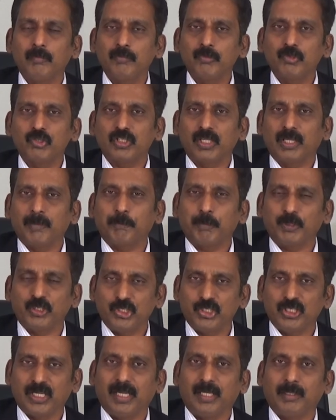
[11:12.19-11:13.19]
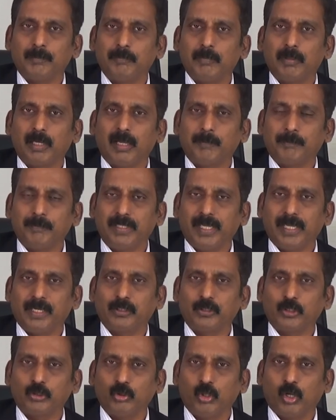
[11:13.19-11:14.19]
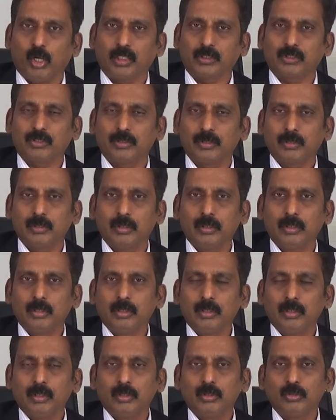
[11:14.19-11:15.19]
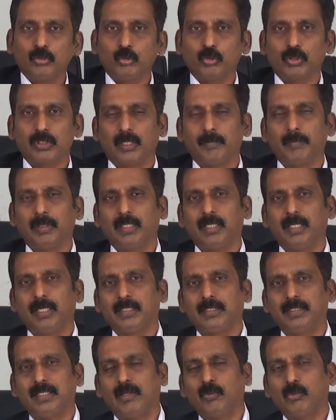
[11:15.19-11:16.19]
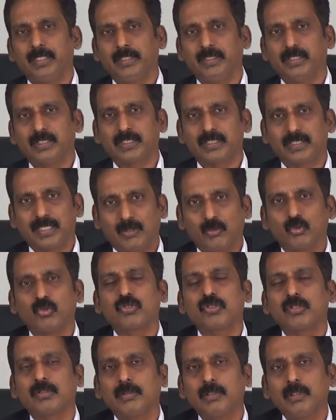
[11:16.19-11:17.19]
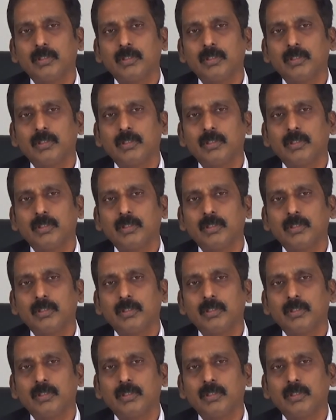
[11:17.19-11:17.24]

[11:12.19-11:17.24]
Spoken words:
say, Punjab up there in the north to Tamil Nadu down in the south